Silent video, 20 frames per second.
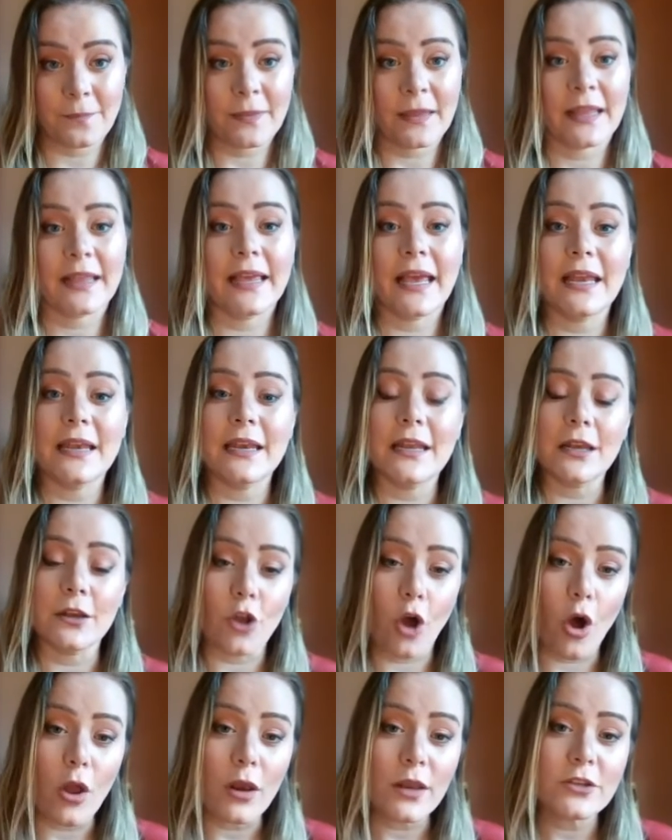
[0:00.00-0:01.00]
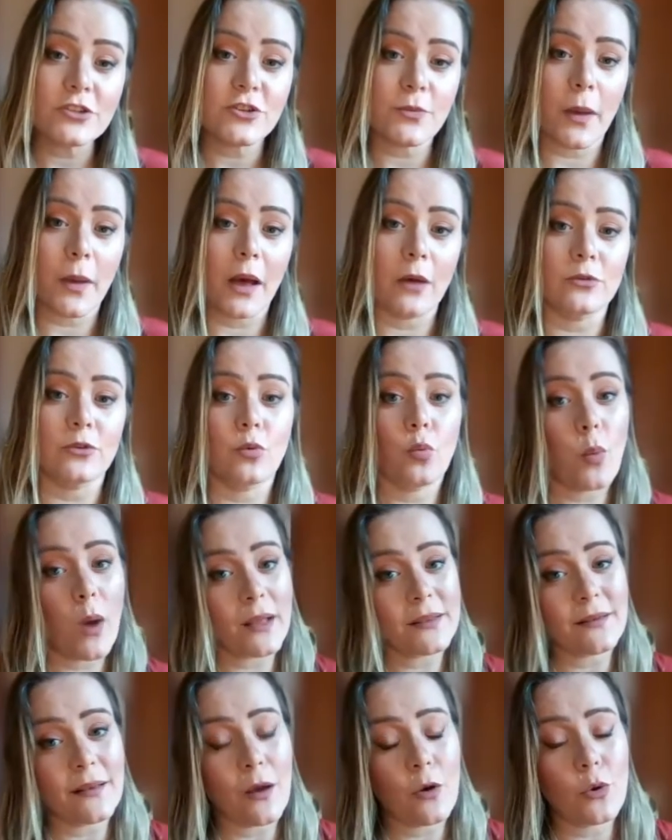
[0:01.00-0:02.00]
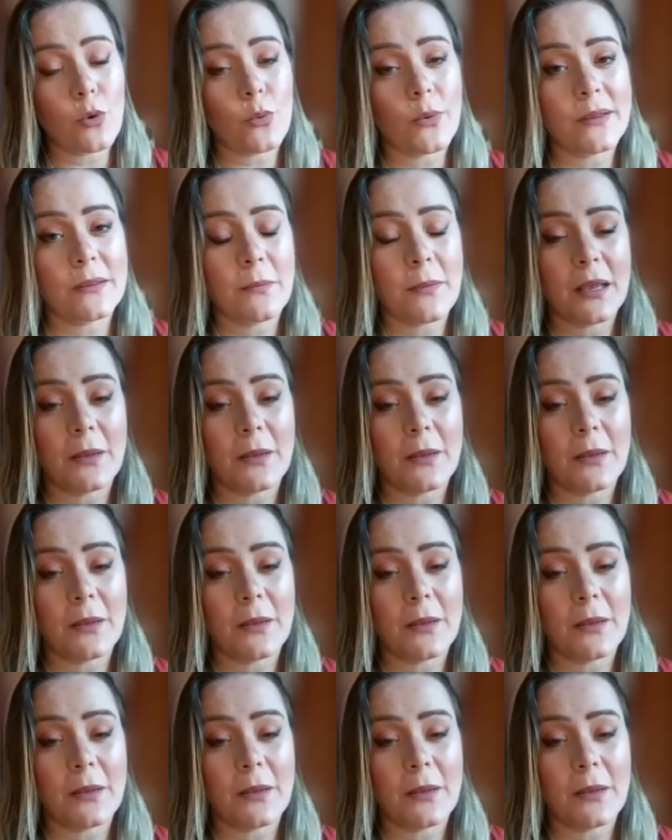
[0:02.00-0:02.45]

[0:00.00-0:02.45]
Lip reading: gaining knowledge about what algorithmic